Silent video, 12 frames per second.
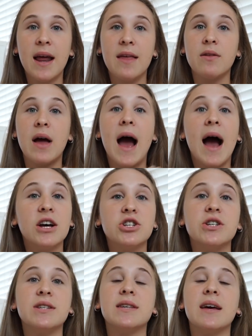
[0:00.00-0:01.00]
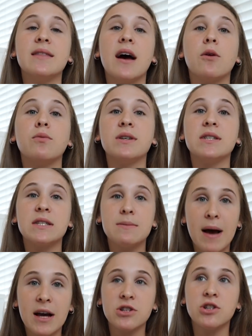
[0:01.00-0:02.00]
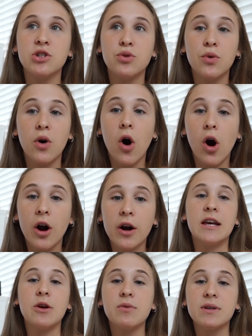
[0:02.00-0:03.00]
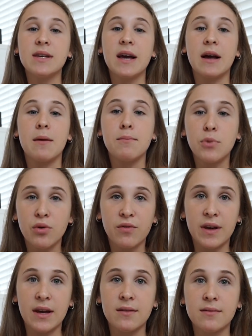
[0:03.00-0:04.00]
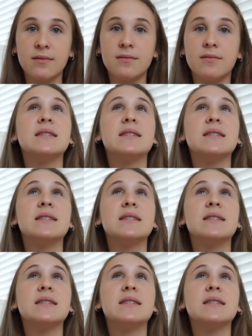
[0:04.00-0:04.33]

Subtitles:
And as she said that, we smashed into a car. It was like a movie.